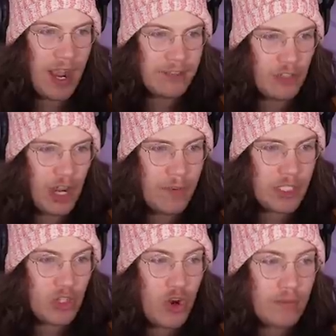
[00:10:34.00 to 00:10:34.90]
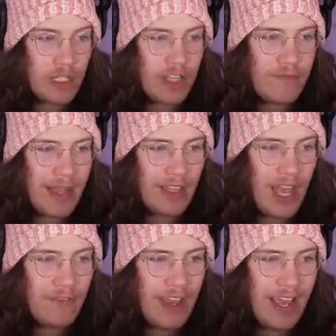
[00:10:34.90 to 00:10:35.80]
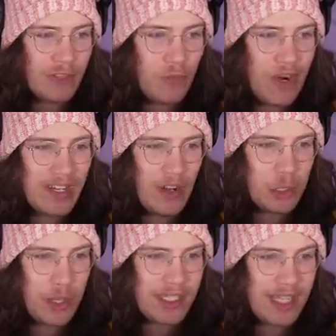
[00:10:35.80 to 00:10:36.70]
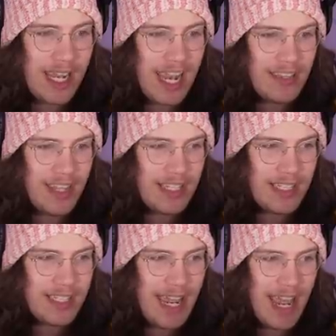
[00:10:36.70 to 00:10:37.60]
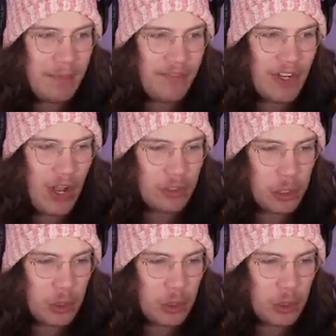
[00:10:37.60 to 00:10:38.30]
I thought I was doomed to live my life as window dressing in this damp forgotten